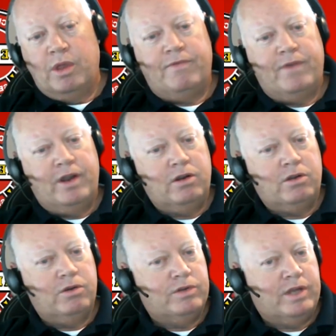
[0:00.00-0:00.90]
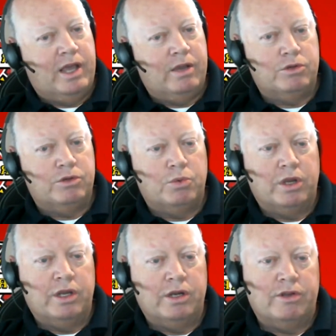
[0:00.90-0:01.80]
While the Fire Code tag was
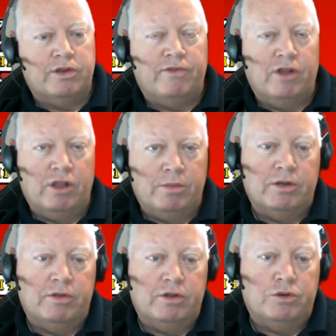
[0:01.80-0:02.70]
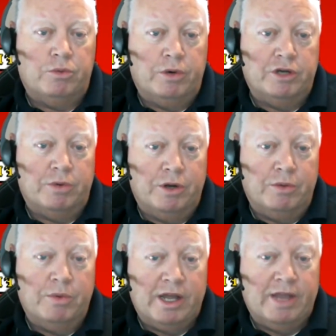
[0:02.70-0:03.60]
working on the development of the
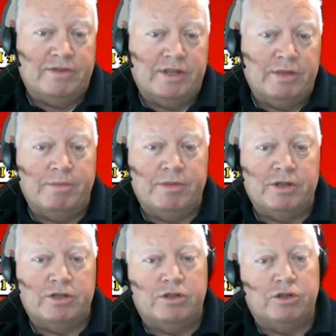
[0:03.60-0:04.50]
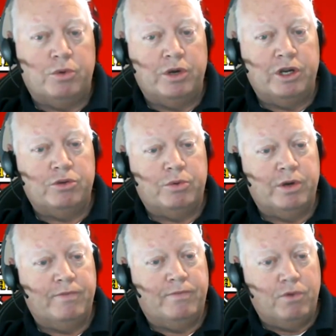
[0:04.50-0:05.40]
2021 IFC amendments, the
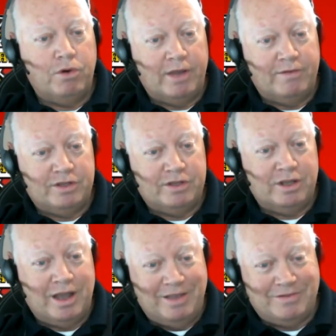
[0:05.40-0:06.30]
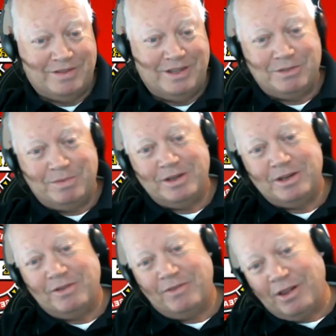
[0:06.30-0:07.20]
2024 IFC was
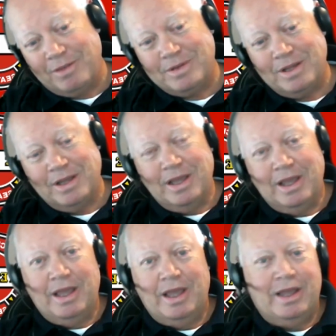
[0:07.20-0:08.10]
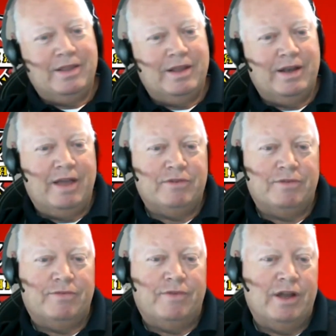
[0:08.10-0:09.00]
being developed. And then
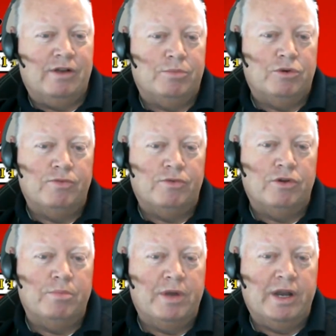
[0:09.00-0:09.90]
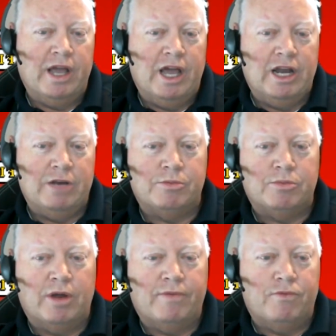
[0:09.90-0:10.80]
after final approval, many items were
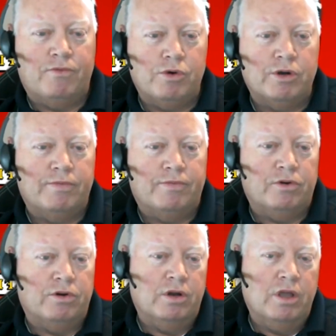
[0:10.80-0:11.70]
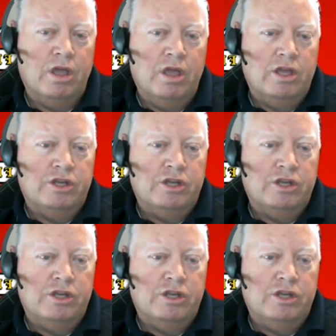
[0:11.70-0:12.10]
brought forward for